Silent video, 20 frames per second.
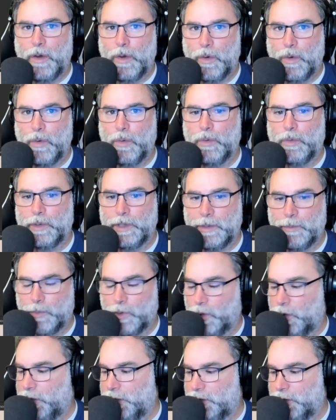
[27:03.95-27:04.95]
Holy
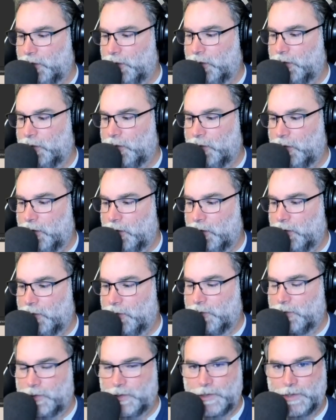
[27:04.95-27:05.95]
moly, dude.
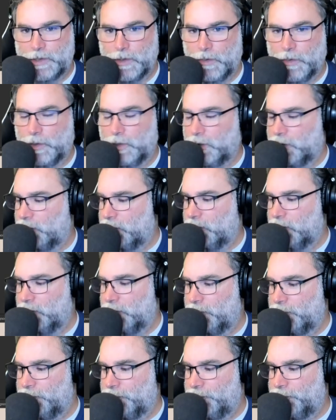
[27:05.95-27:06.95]
So good.
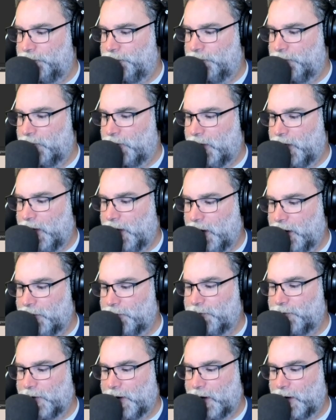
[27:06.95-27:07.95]
Air
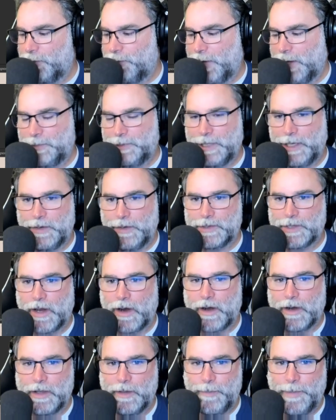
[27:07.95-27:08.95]
fryer baked potatoes
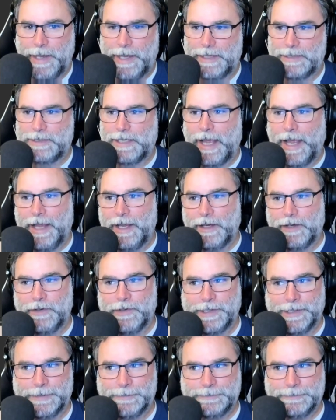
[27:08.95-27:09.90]
are the best. I agree.